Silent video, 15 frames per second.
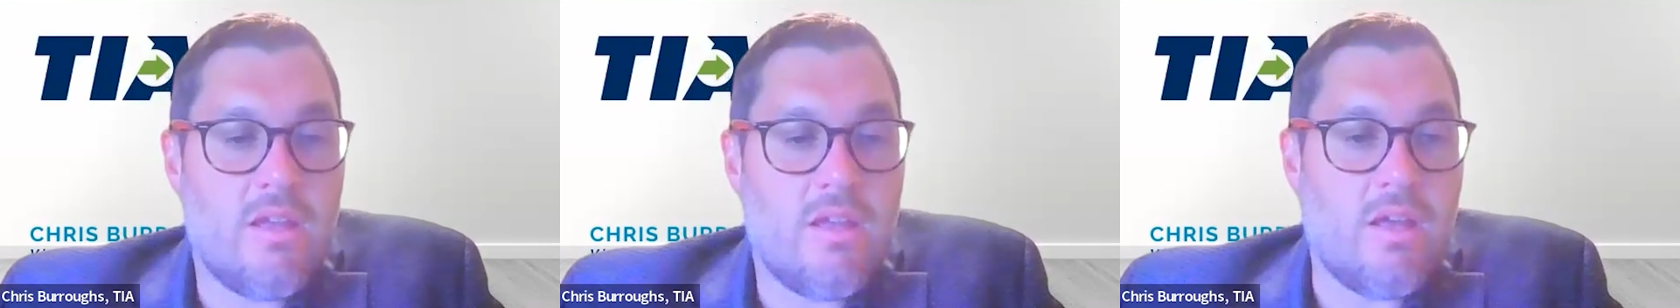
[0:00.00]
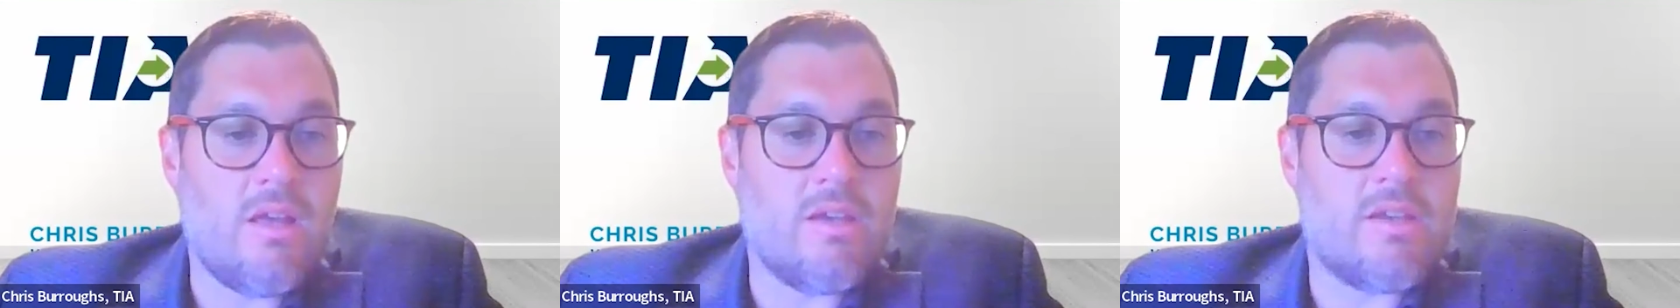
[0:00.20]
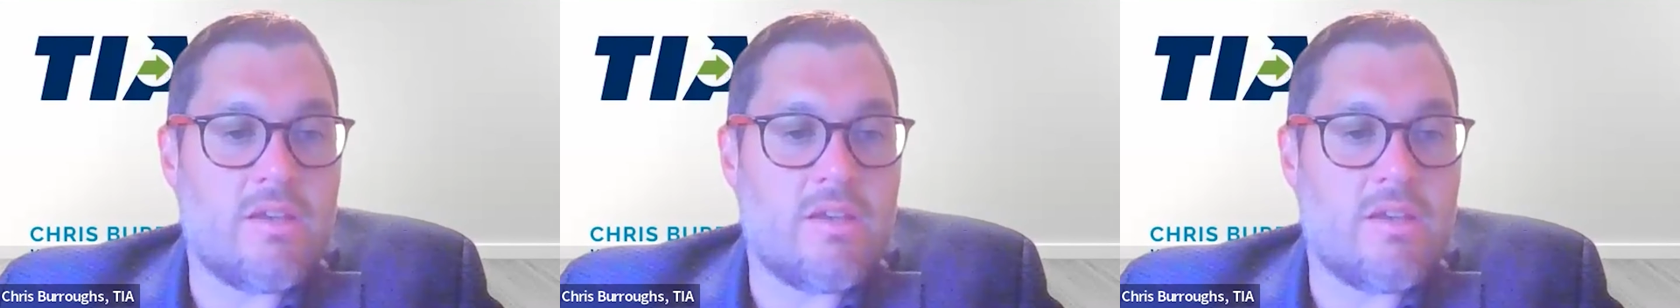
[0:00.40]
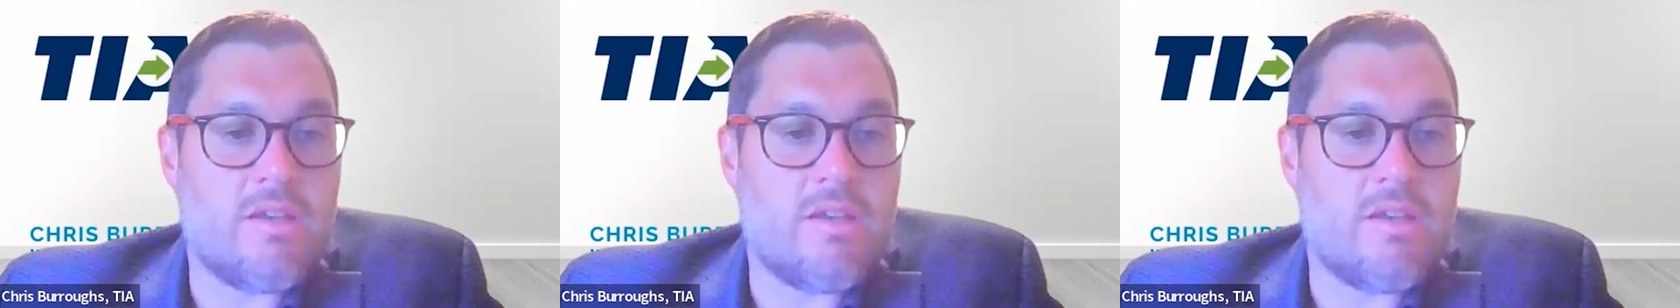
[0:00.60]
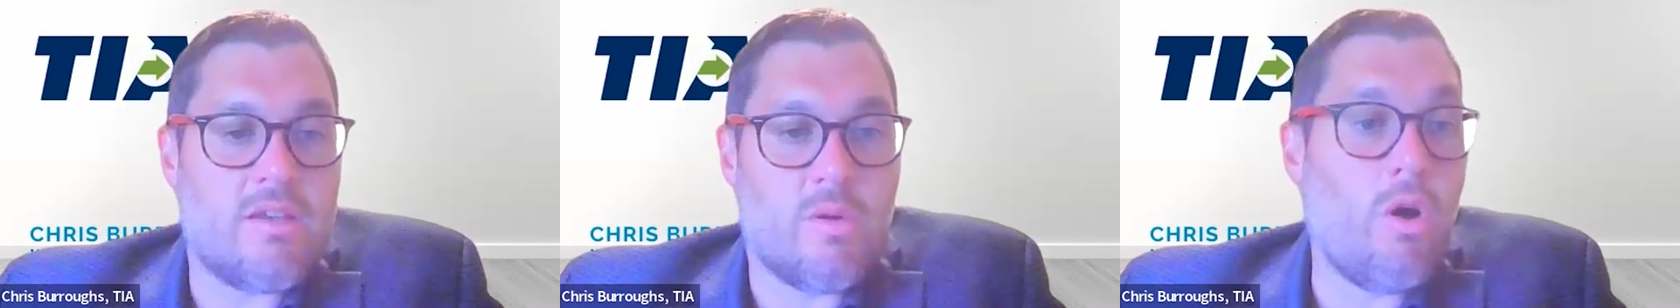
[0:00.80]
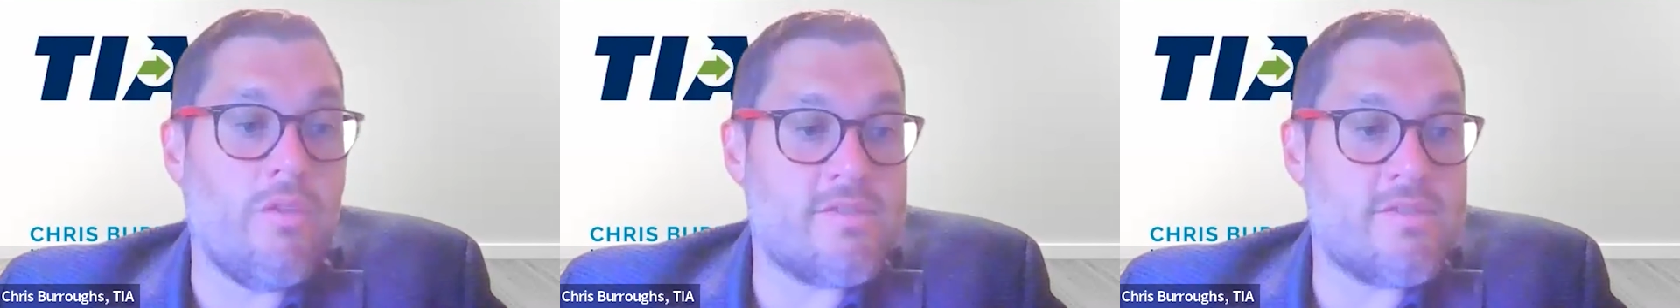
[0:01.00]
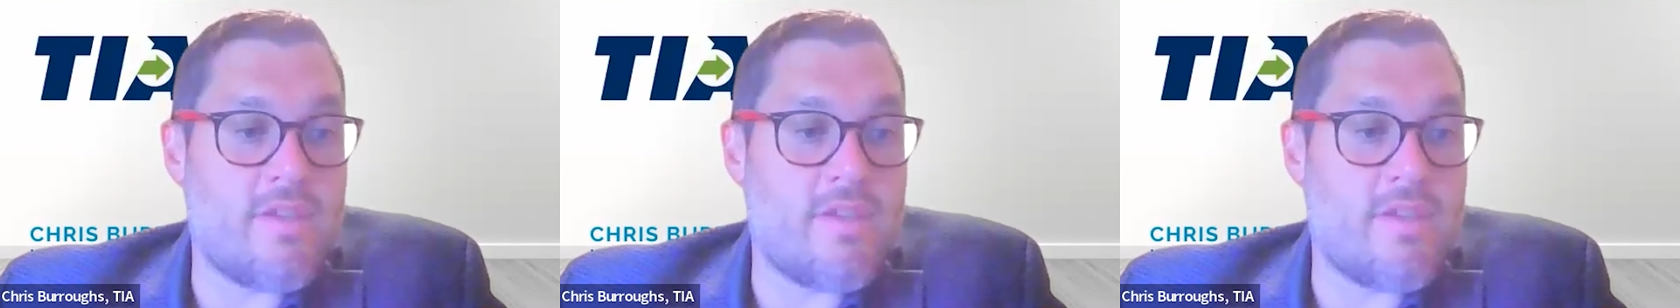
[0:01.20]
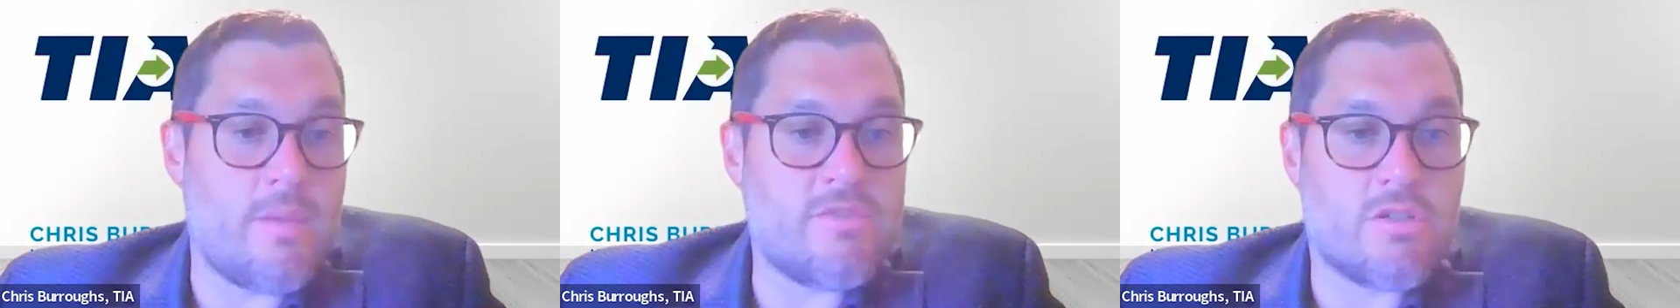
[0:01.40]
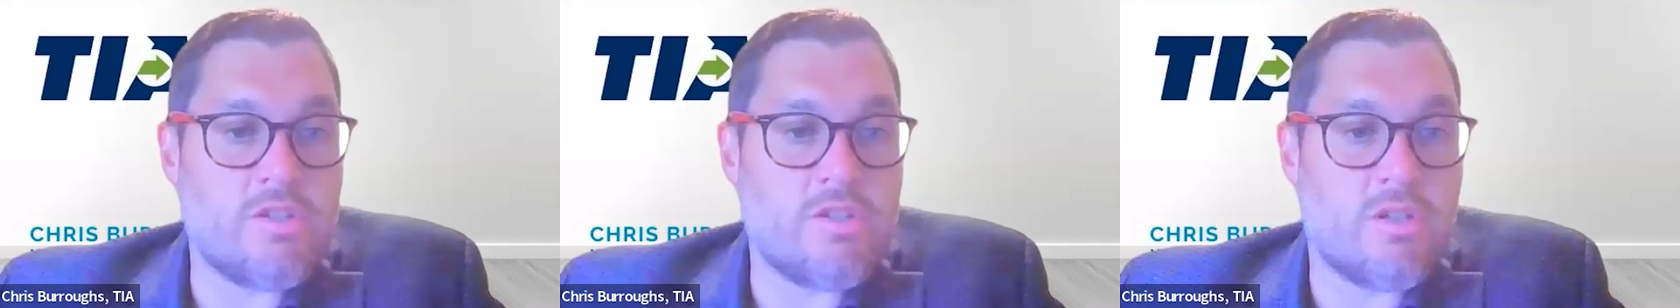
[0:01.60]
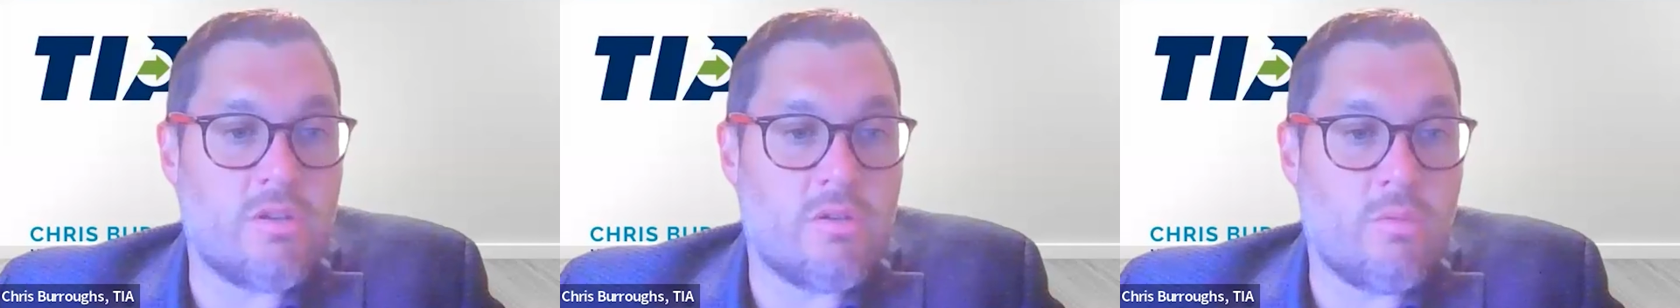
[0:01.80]
because we're all in the same
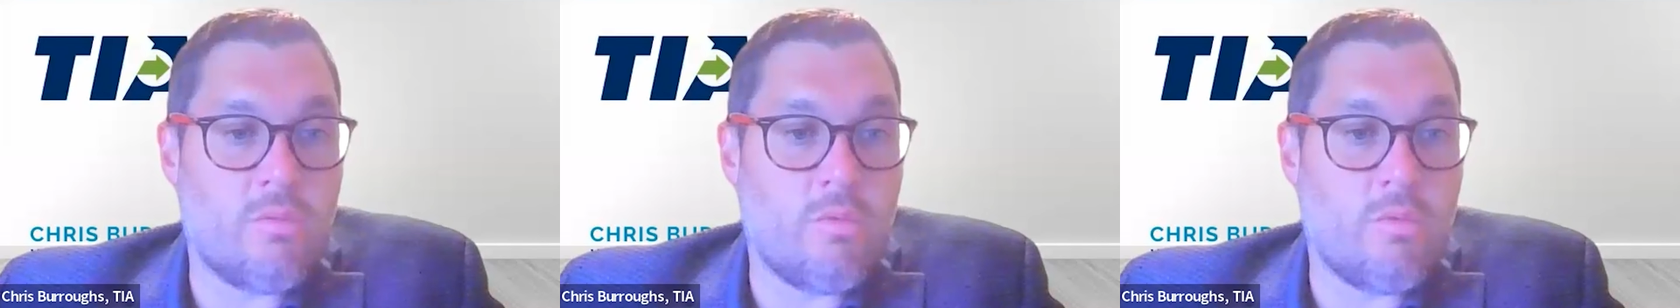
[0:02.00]
situation.